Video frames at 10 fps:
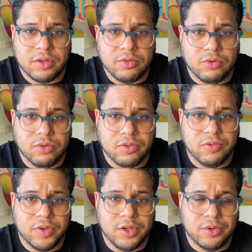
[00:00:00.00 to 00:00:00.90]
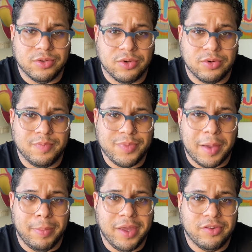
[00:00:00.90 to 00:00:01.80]
this video, so I
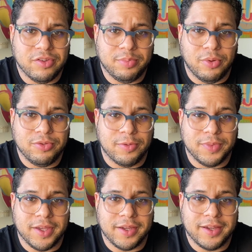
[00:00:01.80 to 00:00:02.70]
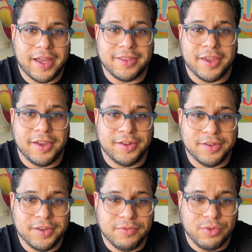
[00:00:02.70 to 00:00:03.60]
may just post something at the end.
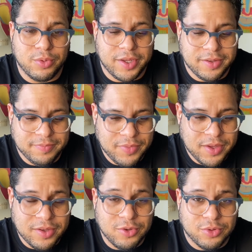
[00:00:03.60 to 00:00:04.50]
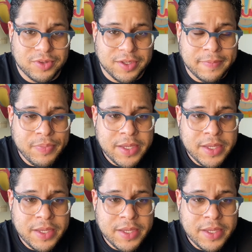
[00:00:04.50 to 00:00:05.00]
If you wait, you'll see.